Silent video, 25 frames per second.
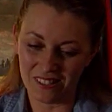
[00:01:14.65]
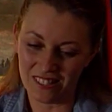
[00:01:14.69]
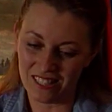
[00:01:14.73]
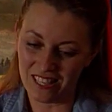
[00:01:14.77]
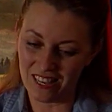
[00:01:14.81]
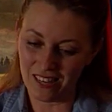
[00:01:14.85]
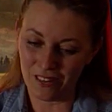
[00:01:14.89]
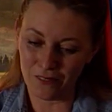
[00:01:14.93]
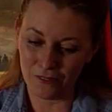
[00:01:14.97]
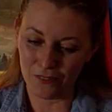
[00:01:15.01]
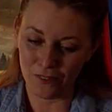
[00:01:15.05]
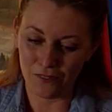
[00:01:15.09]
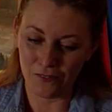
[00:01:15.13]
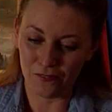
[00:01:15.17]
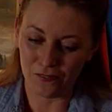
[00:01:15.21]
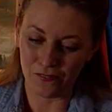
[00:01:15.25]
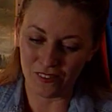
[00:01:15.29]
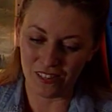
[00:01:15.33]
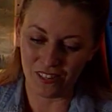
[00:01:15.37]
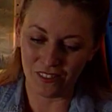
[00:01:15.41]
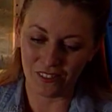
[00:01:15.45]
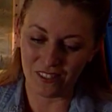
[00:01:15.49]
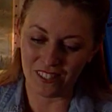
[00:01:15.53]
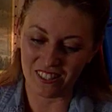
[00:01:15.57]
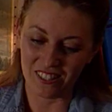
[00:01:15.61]
Telephone
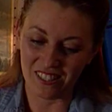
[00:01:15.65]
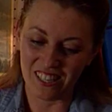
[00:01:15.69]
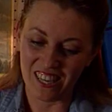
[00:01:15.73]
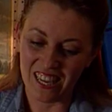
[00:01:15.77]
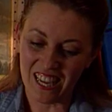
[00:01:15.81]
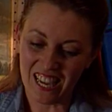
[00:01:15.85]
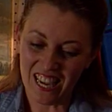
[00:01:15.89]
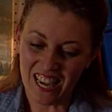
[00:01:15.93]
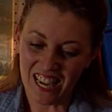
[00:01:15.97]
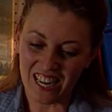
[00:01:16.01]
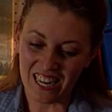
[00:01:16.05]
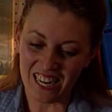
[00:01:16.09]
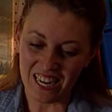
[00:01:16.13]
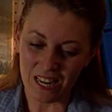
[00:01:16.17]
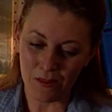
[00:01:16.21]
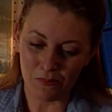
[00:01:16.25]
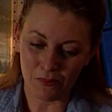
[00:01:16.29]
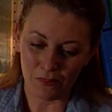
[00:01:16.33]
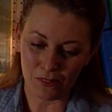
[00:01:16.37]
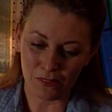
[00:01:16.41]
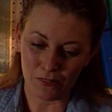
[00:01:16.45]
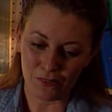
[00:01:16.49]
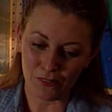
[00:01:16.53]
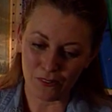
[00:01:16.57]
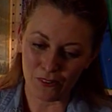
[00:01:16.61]
fell on it in a heap
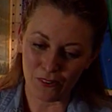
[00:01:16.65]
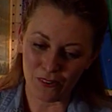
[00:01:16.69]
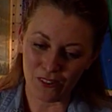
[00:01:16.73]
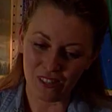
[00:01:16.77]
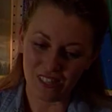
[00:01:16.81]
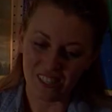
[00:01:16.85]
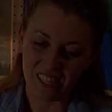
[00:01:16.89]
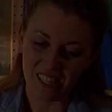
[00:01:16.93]
on the floor.